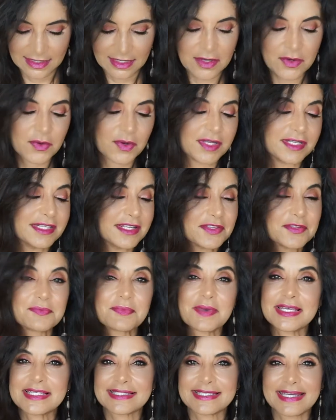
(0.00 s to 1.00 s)
oh, another
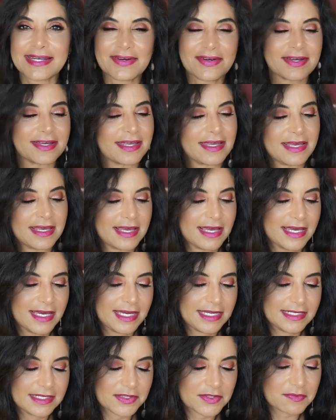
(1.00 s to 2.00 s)
mascara.
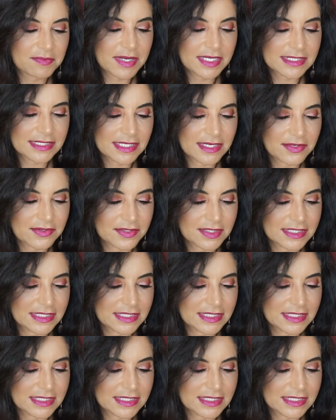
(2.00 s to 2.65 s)
Another mascara.